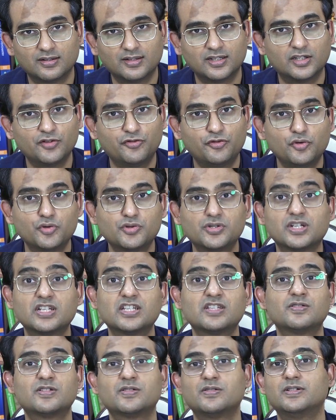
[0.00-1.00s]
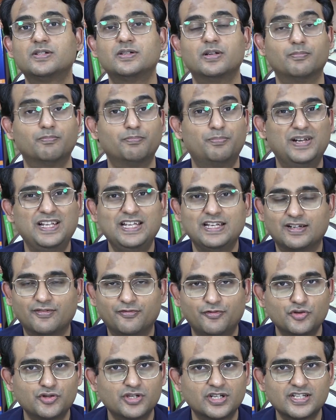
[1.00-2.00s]
that the future is bleak,
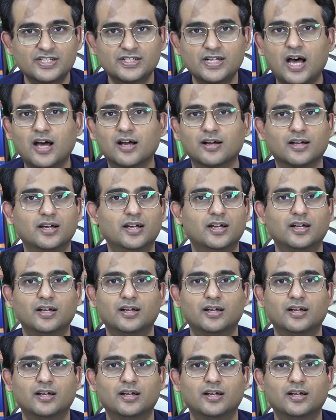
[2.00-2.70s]
future is dark.